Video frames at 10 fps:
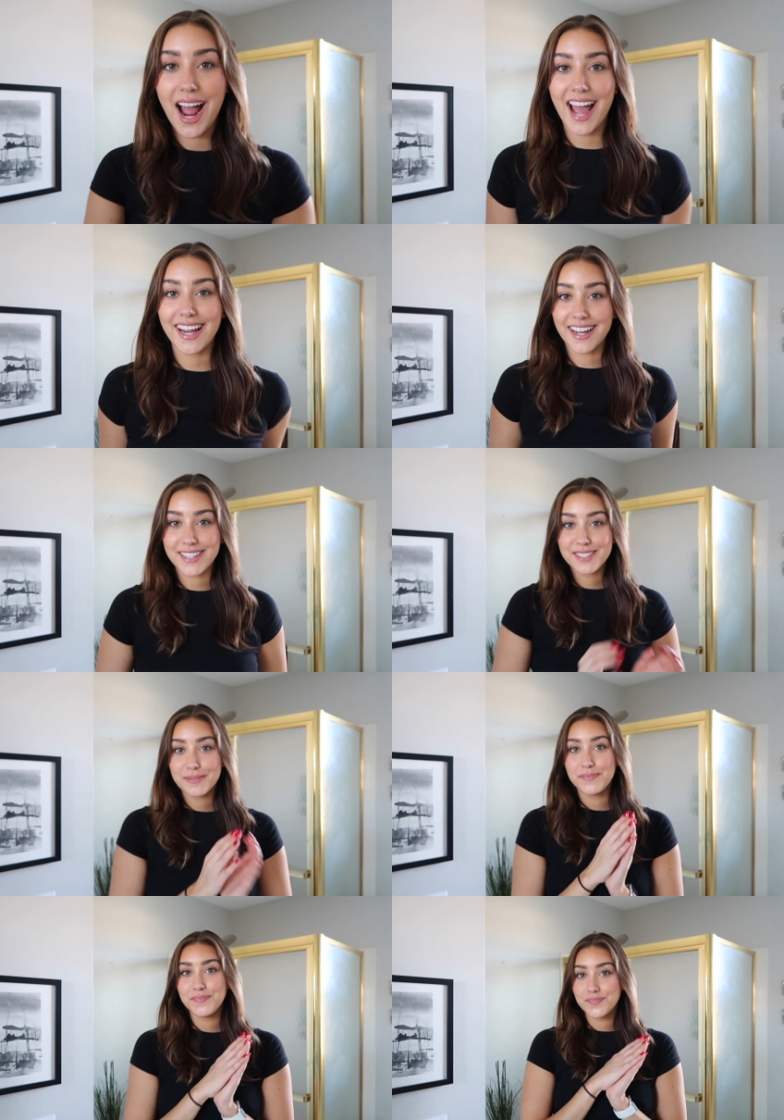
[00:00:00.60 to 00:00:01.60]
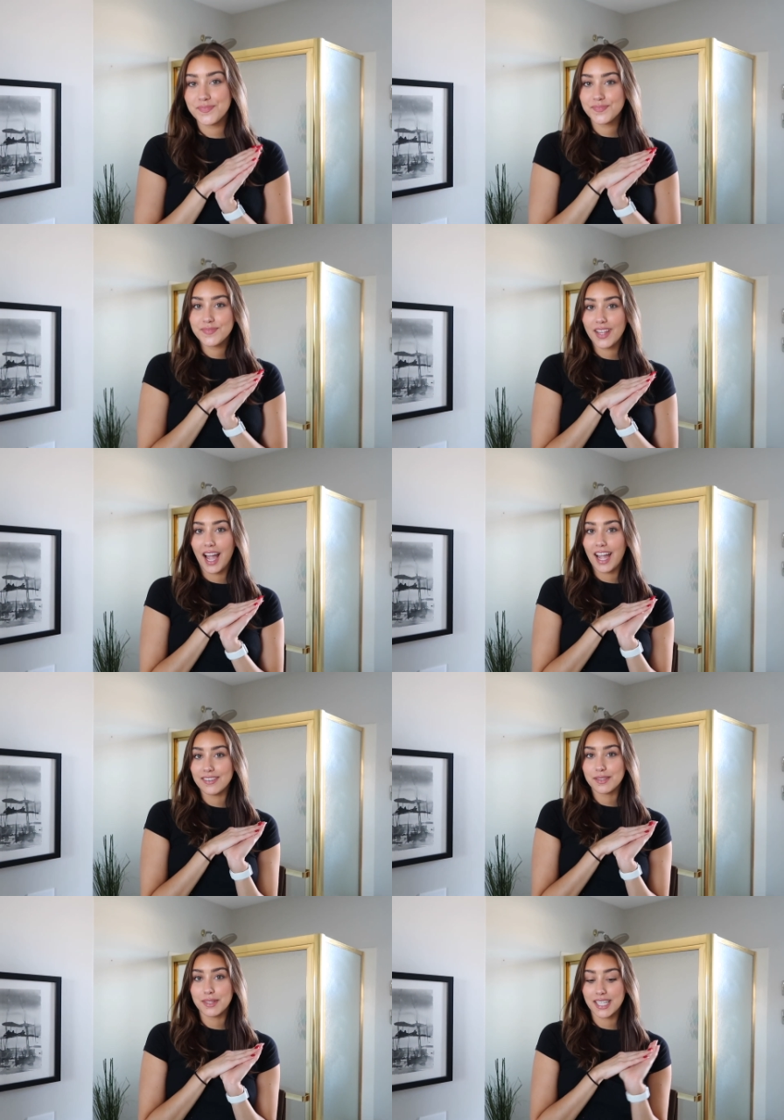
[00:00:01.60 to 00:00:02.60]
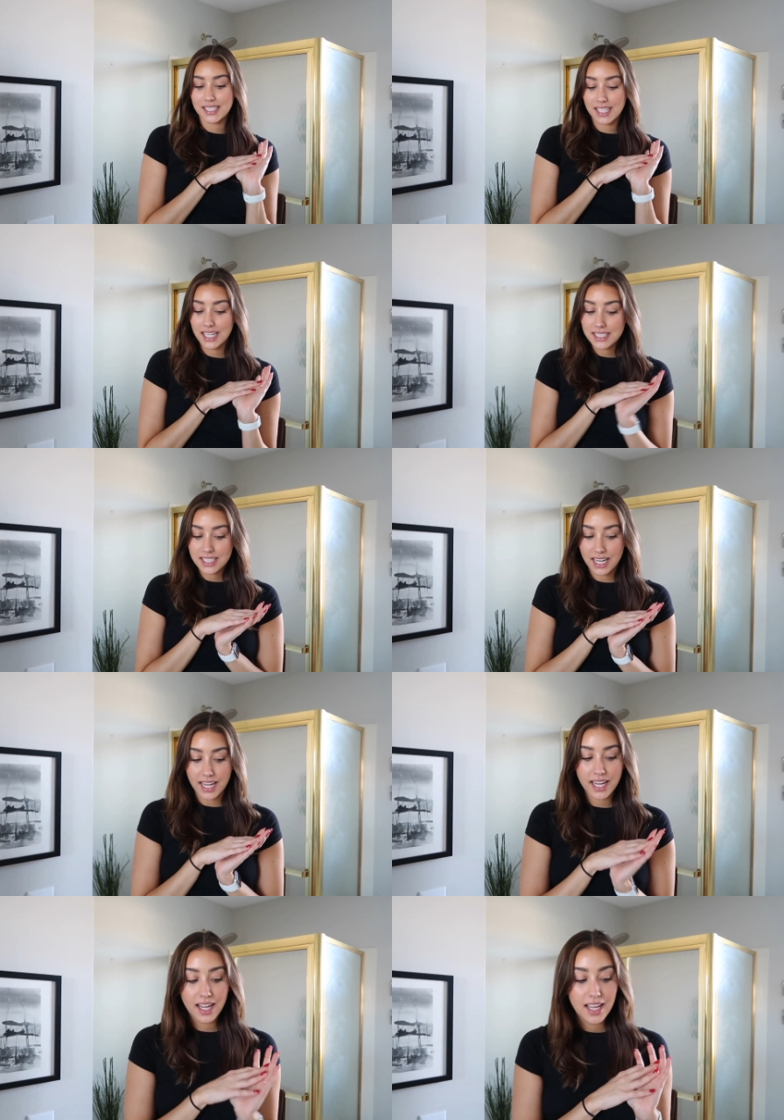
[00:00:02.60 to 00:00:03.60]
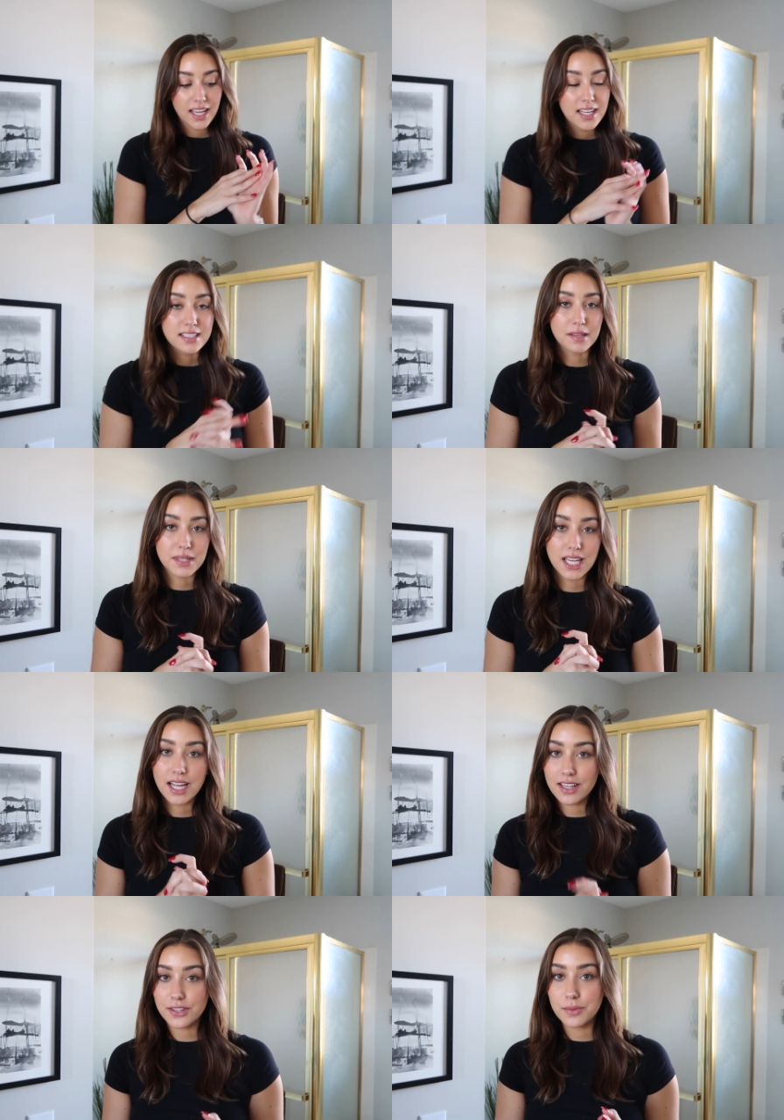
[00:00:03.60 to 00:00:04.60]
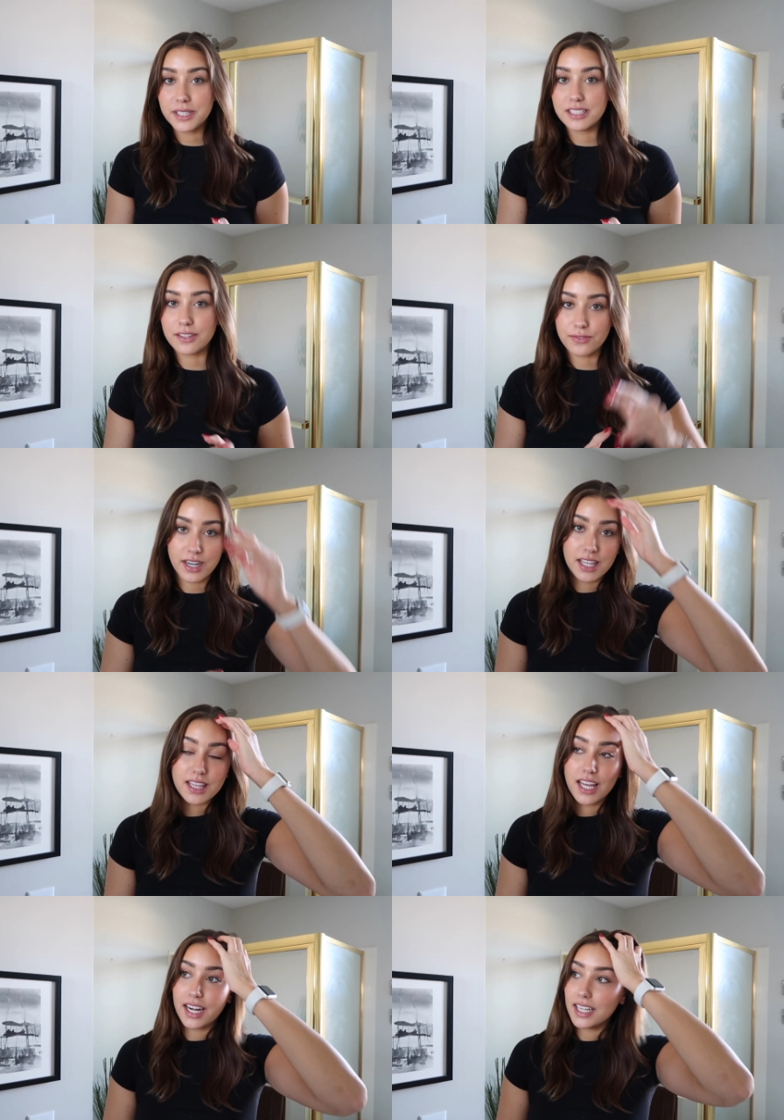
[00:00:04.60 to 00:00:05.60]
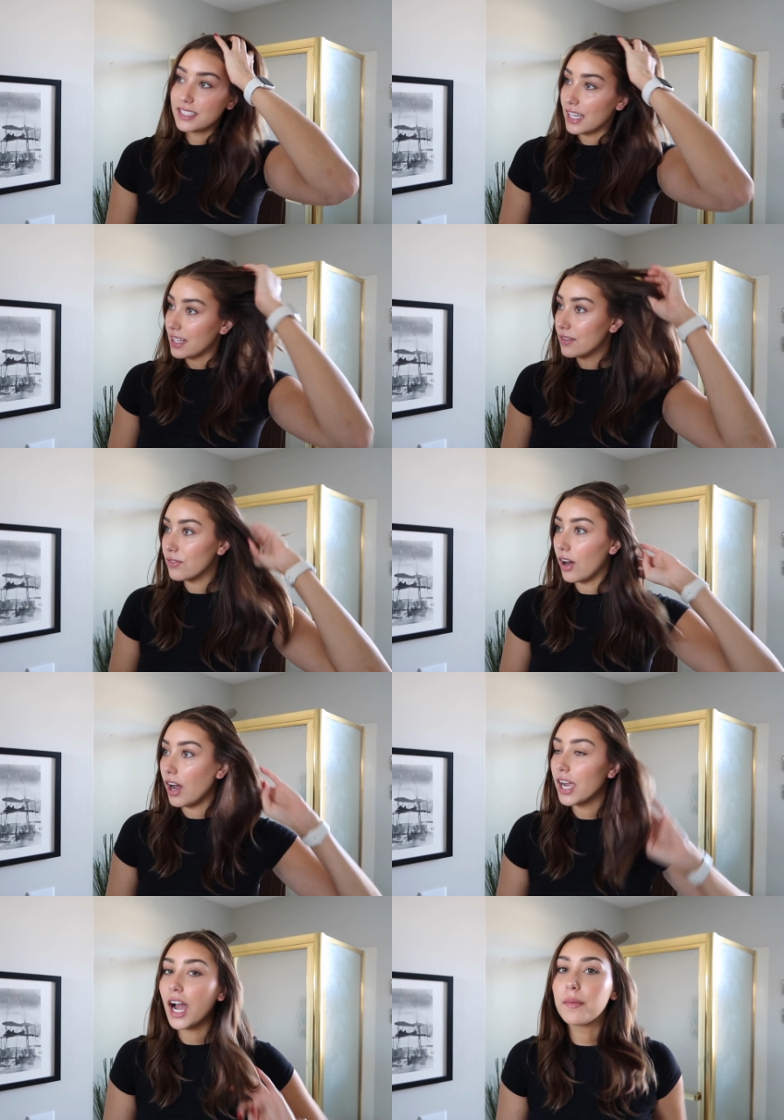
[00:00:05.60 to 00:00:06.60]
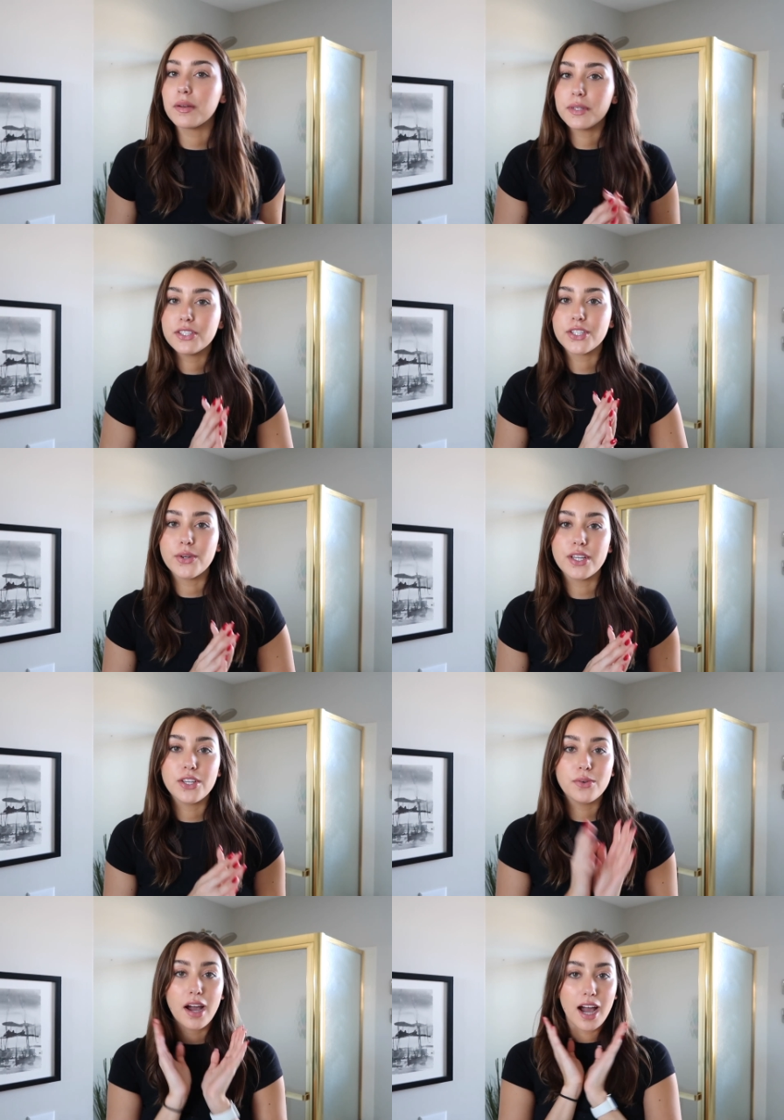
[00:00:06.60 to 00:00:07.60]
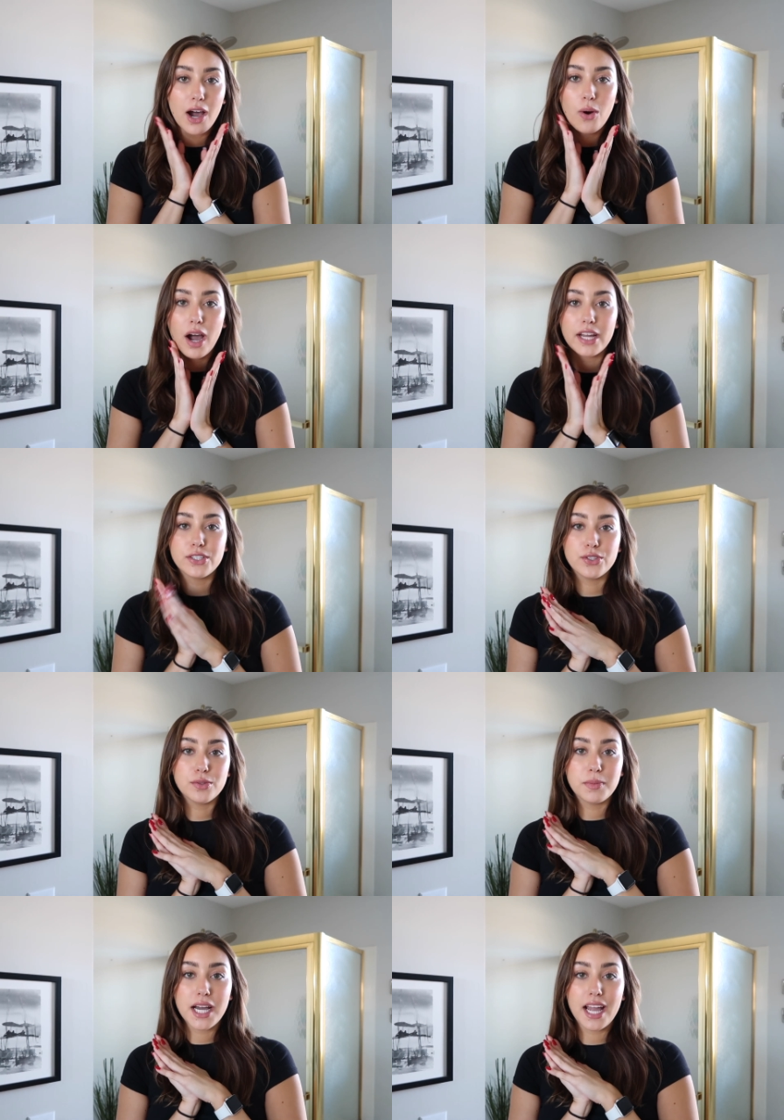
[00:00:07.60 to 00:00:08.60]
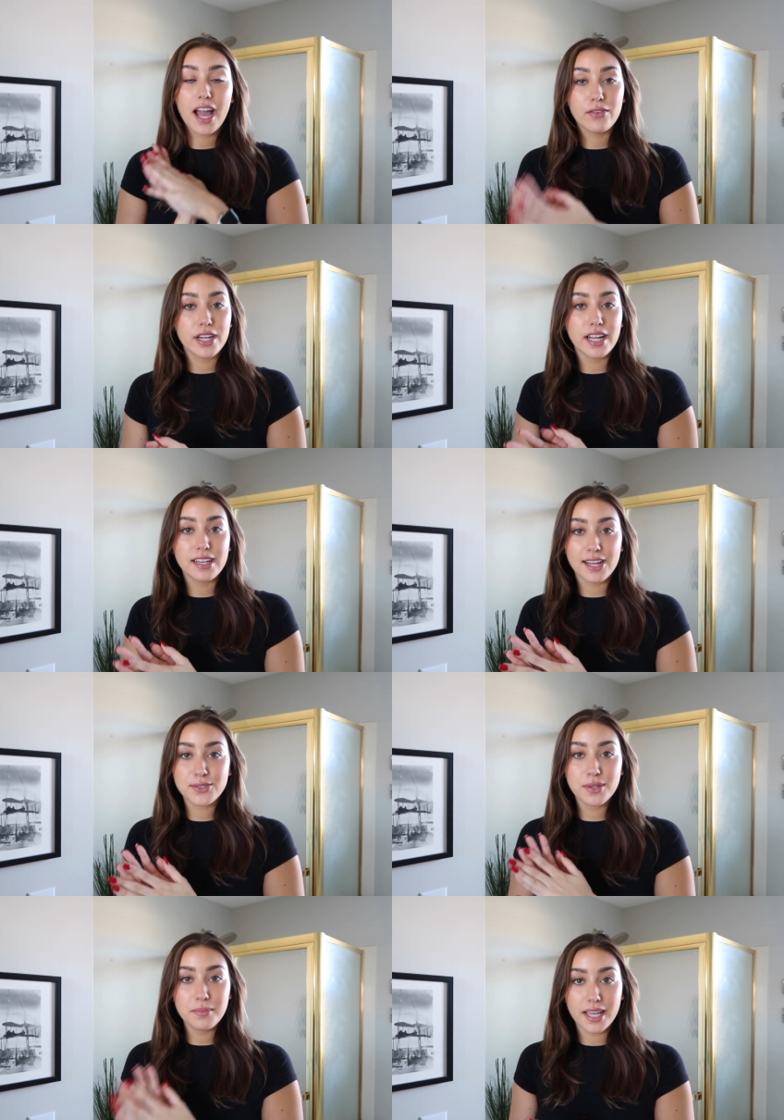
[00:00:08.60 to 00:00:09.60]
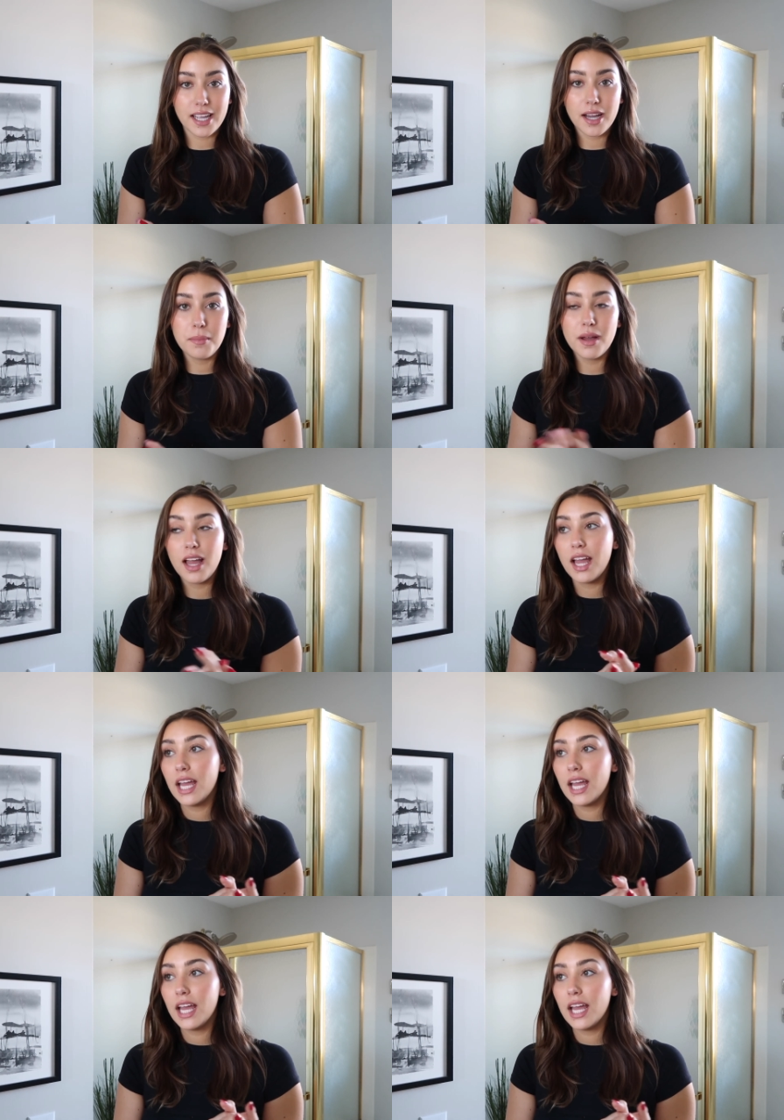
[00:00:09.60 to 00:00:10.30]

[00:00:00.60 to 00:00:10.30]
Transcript: Hi guys, I have something exciting today, something a little bit different than a daily vlog. I'm going to be showing you how I do my everyday natural makeup.